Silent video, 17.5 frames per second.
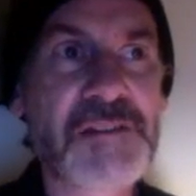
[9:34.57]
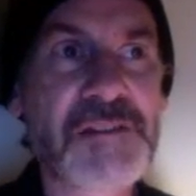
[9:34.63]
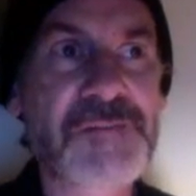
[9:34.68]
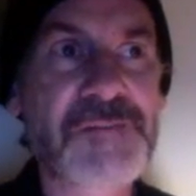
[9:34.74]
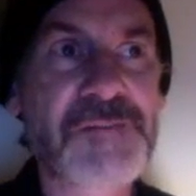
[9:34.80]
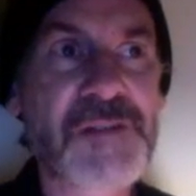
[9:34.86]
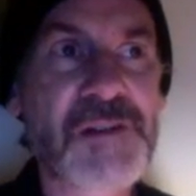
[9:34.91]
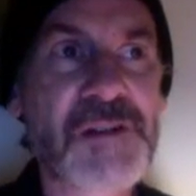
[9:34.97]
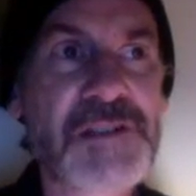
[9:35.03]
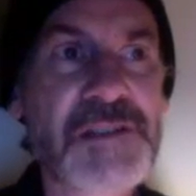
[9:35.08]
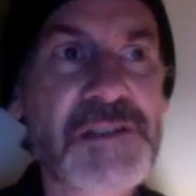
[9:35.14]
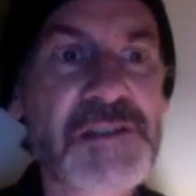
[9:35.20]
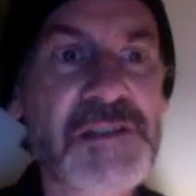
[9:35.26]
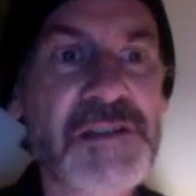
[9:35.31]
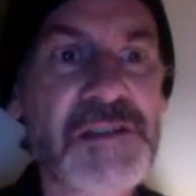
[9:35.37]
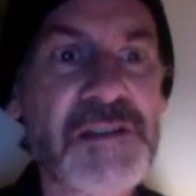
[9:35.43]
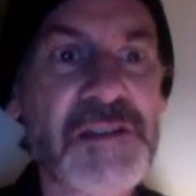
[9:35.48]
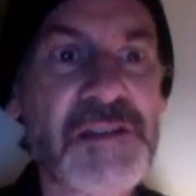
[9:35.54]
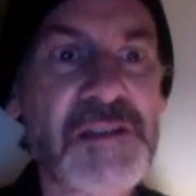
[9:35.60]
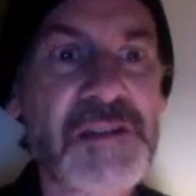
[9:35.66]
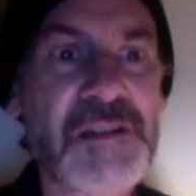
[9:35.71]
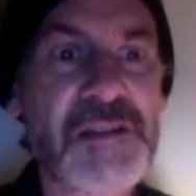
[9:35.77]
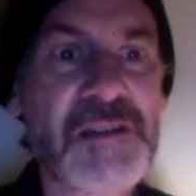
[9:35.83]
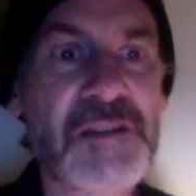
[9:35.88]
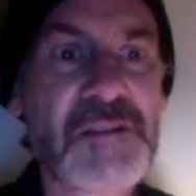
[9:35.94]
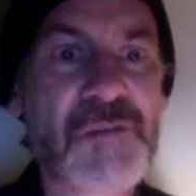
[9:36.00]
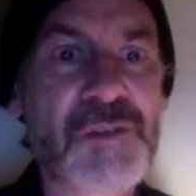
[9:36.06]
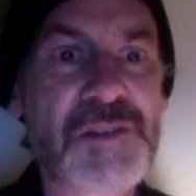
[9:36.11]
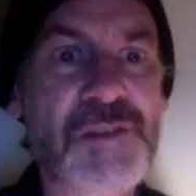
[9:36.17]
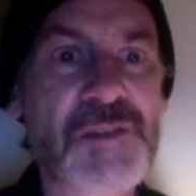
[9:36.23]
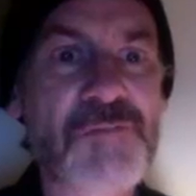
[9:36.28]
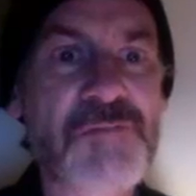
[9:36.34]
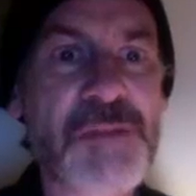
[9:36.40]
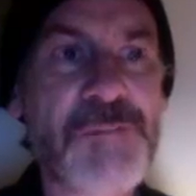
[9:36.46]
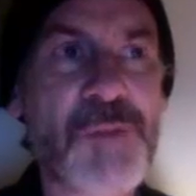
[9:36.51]
at first, was a
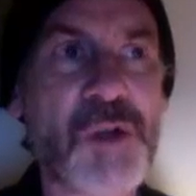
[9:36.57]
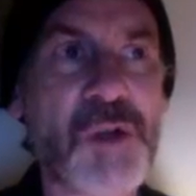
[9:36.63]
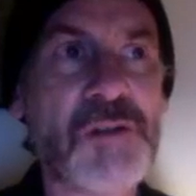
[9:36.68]
ripple,